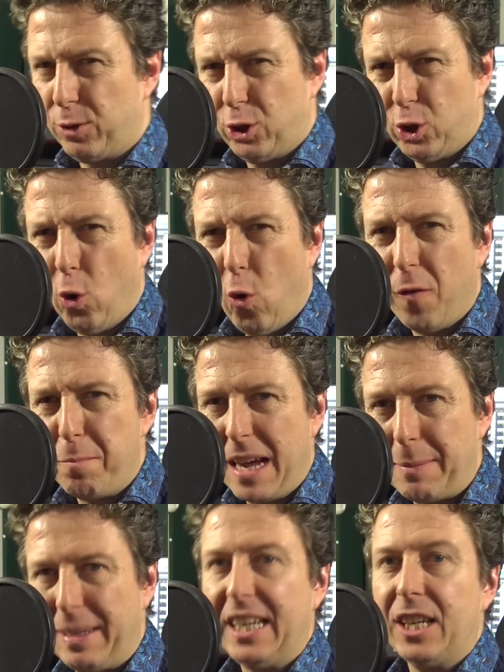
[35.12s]
short of
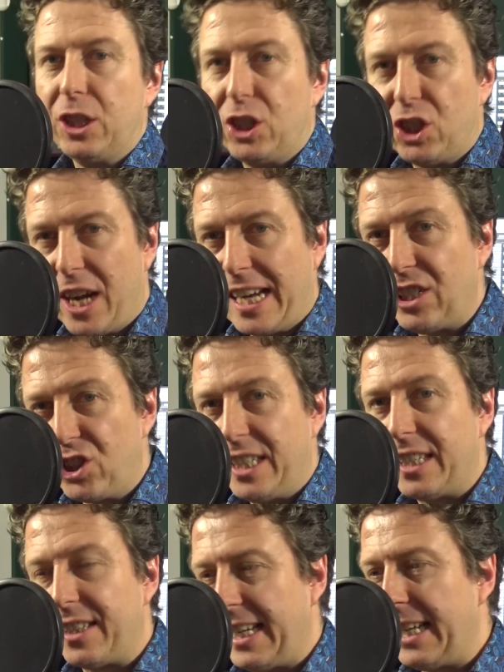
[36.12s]
maybe
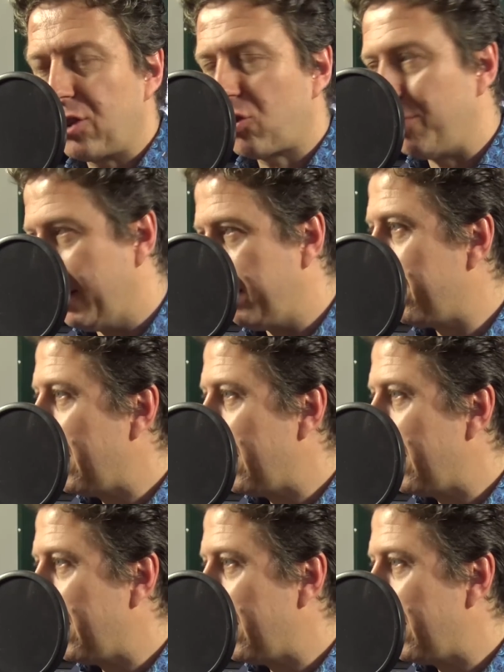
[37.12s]
changing the instrument.